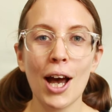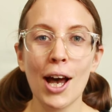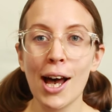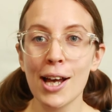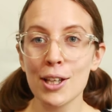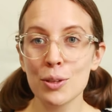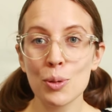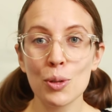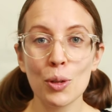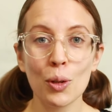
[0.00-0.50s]

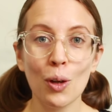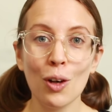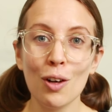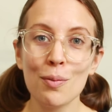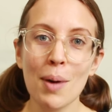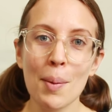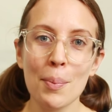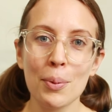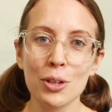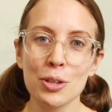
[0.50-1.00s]
as with all
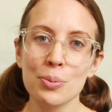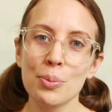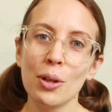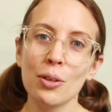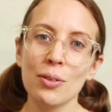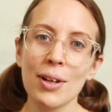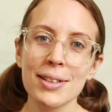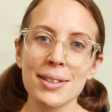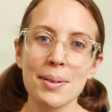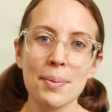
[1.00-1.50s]
my Buddha
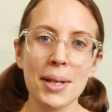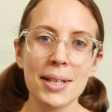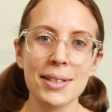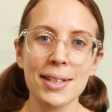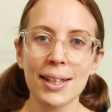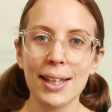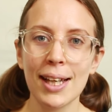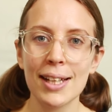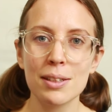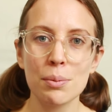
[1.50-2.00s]
bowl recipes,
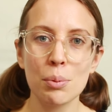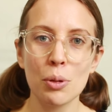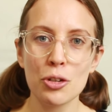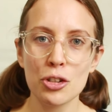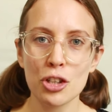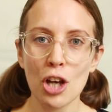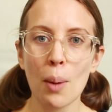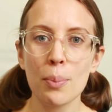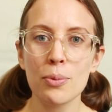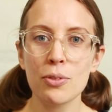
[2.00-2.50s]
I like to put
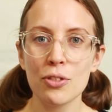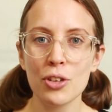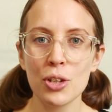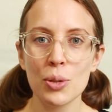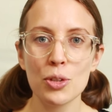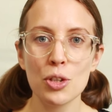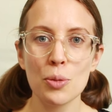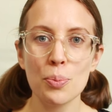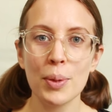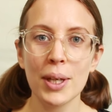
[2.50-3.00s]
chopped
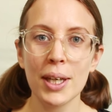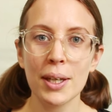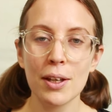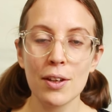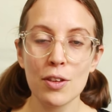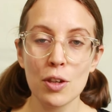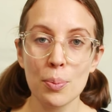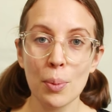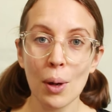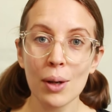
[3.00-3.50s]
fruit
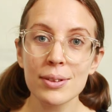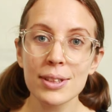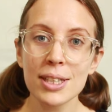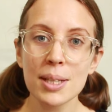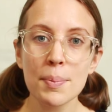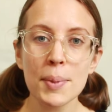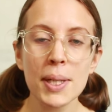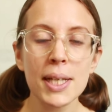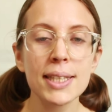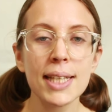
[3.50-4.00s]
at the
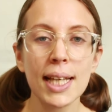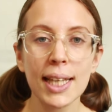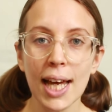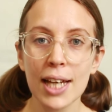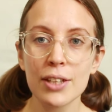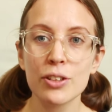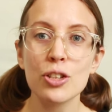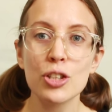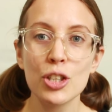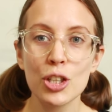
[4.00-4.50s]
bottom. So I
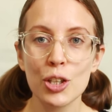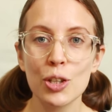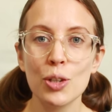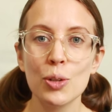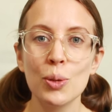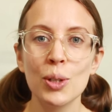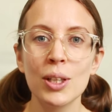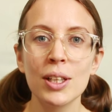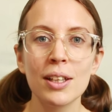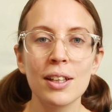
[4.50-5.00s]
like to
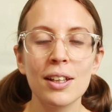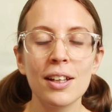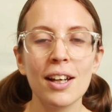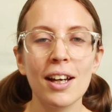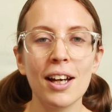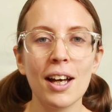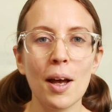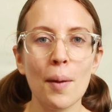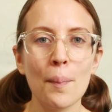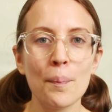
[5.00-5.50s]
chew
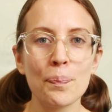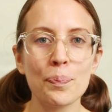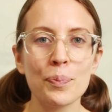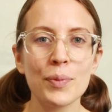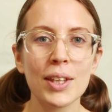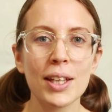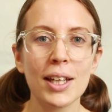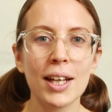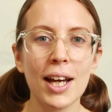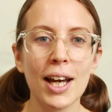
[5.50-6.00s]

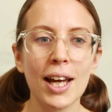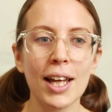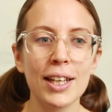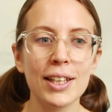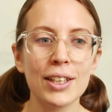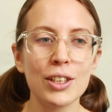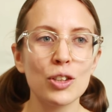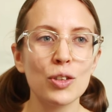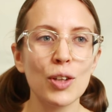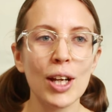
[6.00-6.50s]
and
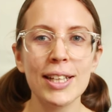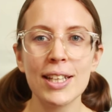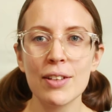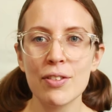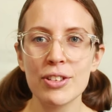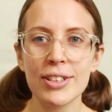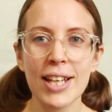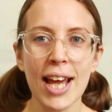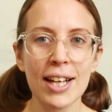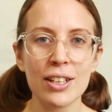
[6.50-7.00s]
create
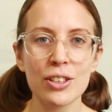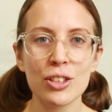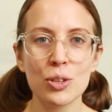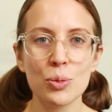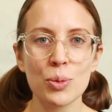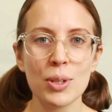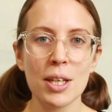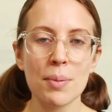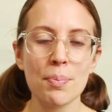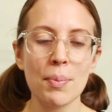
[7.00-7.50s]
different
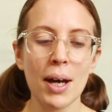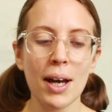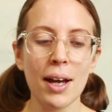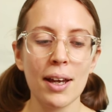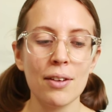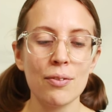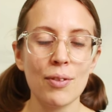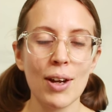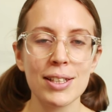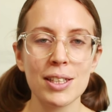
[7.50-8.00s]
textures within
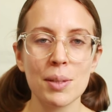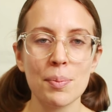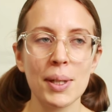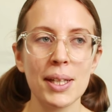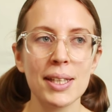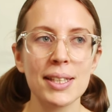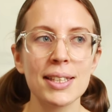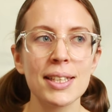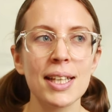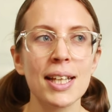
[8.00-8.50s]
my
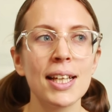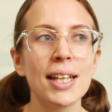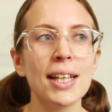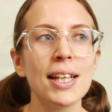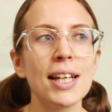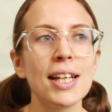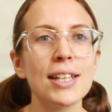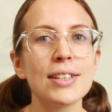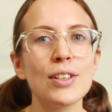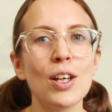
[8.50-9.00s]
recipes.
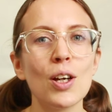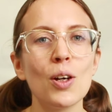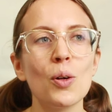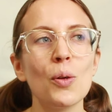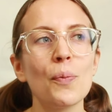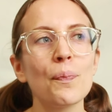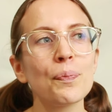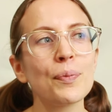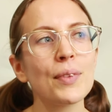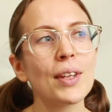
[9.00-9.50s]

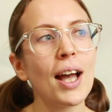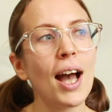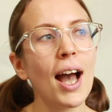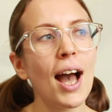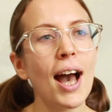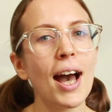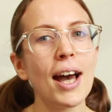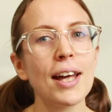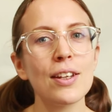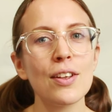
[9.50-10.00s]
So I
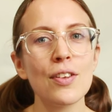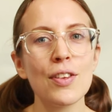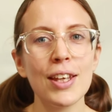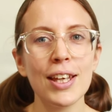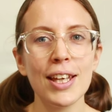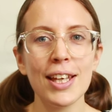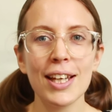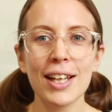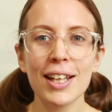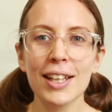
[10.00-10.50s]
had
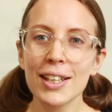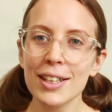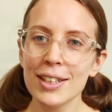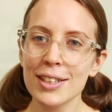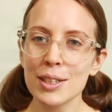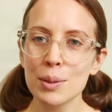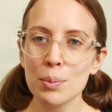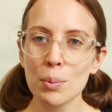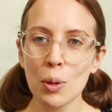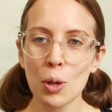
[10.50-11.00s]
the
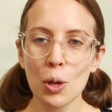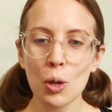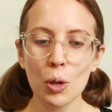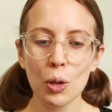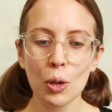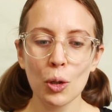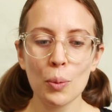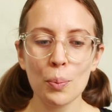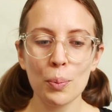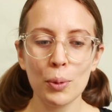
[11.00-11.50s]

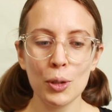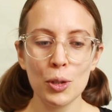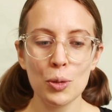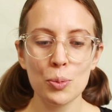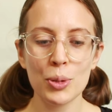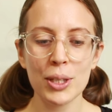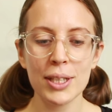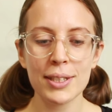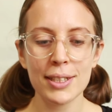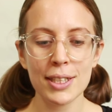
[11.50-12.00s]
small
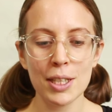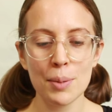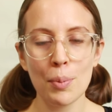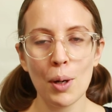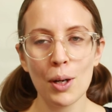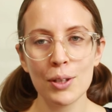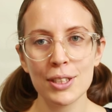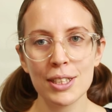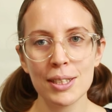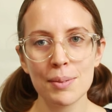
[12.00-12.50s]
blueberries at the
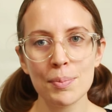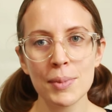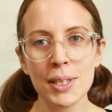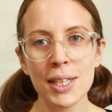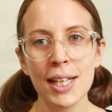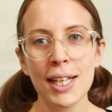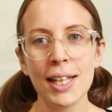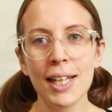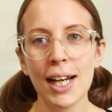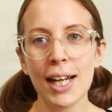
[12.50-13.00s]
bottom
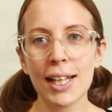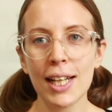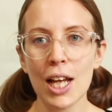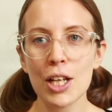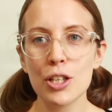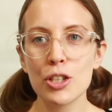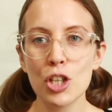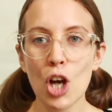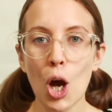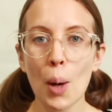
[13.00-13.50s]
and
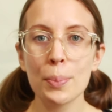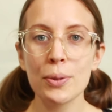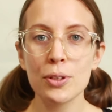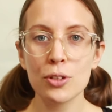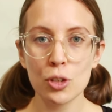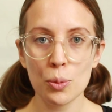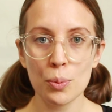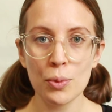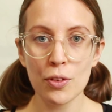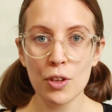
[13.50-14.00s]
I chopped
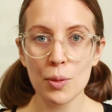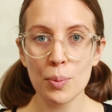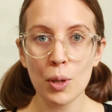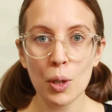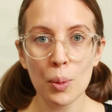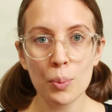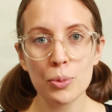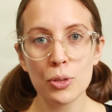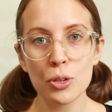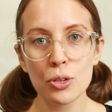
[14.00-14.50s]
some of them
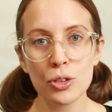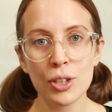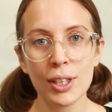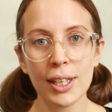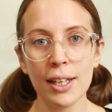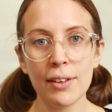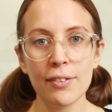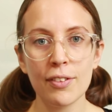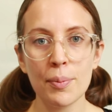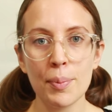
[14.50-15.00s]
up just to
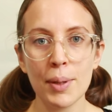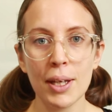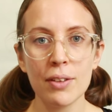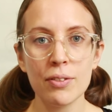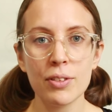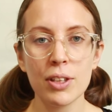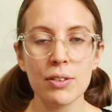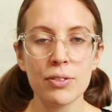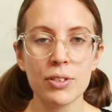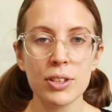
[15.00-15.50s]
give a bit
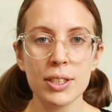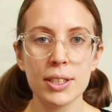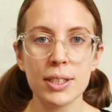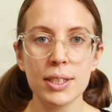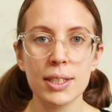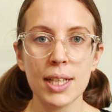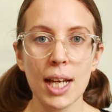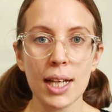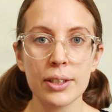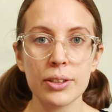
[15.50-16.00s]
of different
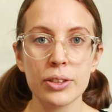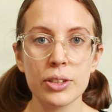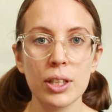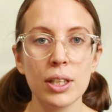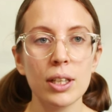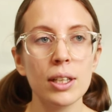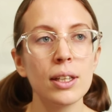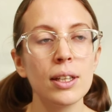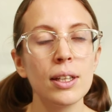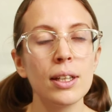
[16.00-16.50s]

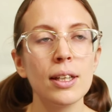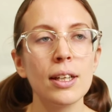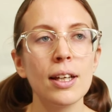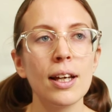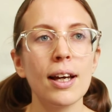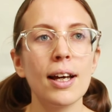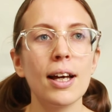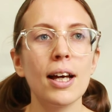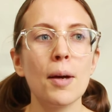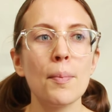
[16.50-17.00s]
texture.
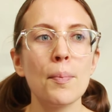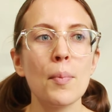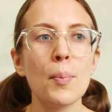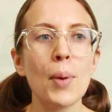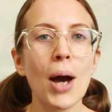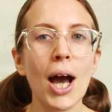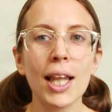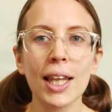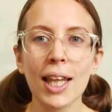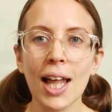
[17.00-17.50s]

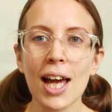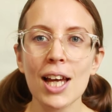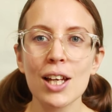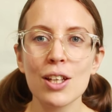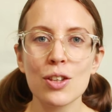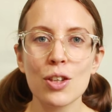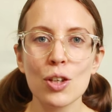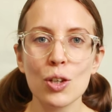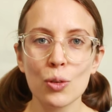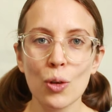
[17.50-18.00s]
But I
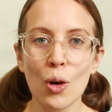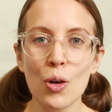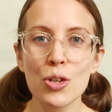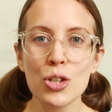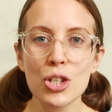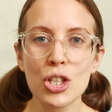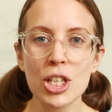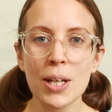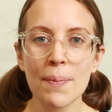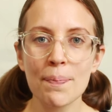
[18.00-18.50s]
liked the
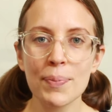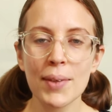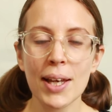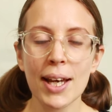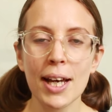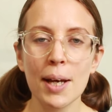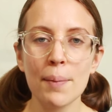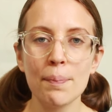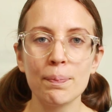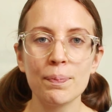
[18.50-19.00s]
crunch
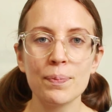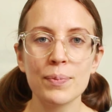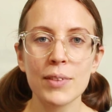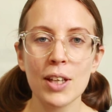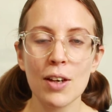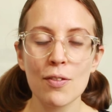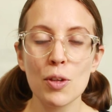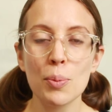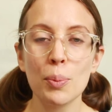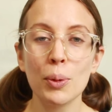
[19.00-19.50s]

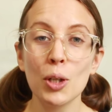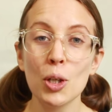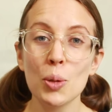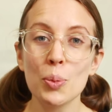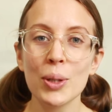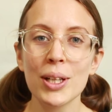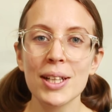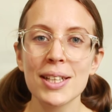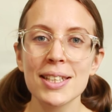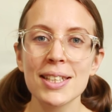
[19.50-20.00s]
of the
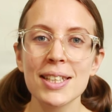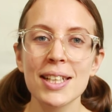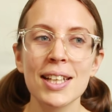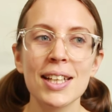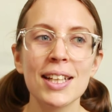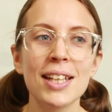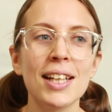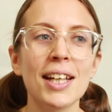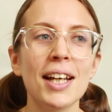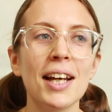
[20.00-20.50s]
blueberries,
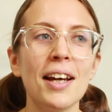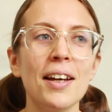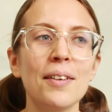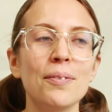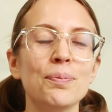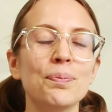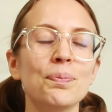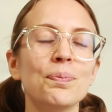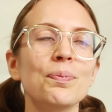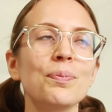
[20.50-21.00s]

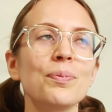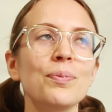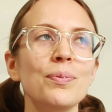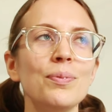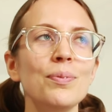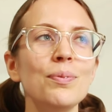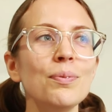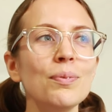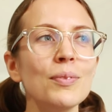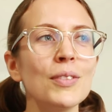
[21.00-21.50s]

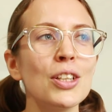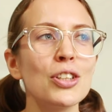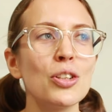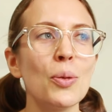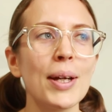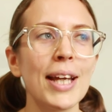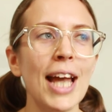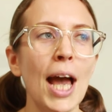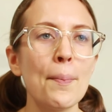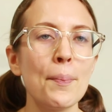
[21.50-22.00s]
so
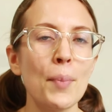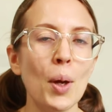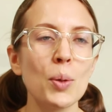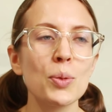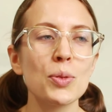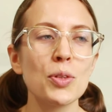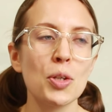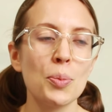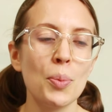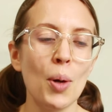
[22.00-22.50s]
I kept
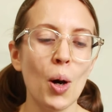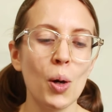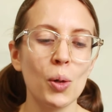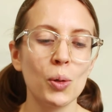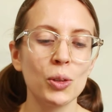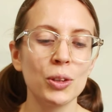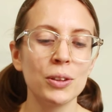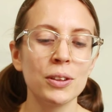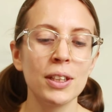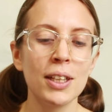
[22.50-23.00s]
most of them
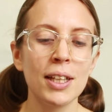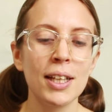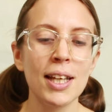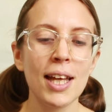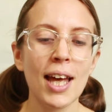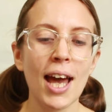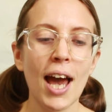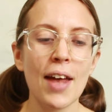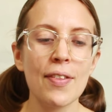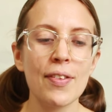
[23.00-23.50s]
whole.
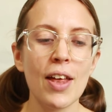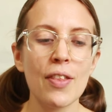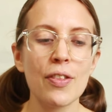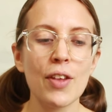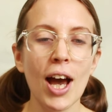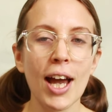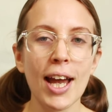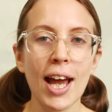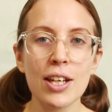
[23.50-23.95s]
And then I